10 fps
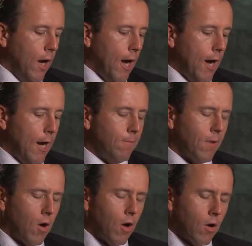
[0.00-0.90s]

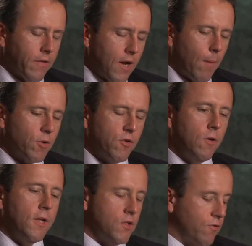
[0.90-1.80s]
are the
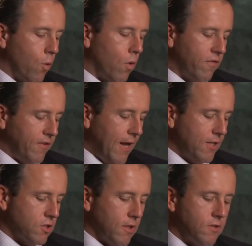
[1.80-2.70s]
opportunities for the financial